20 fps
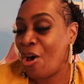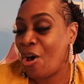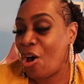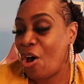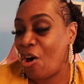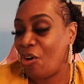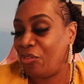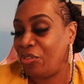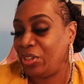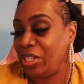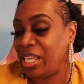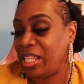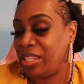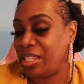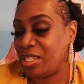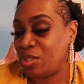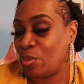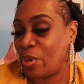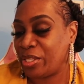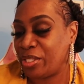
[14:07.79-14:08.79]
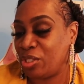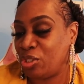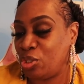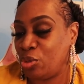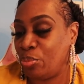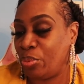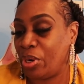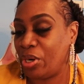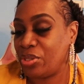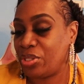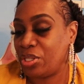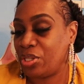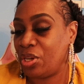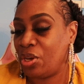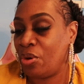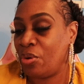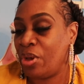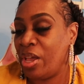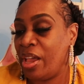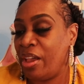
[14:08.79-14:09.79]
Hopefully this wasn't too
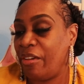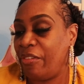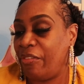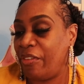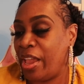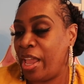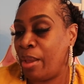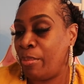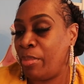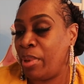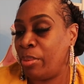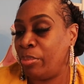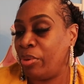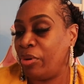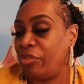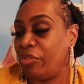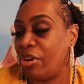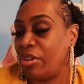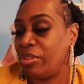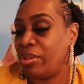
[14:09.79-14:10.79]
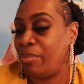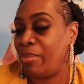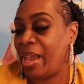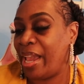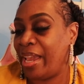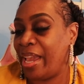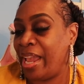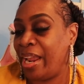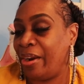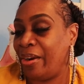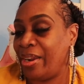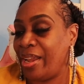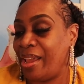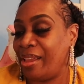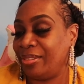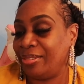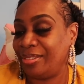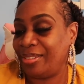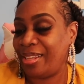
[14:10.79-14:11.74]
personal. Fam member from the Bay Area.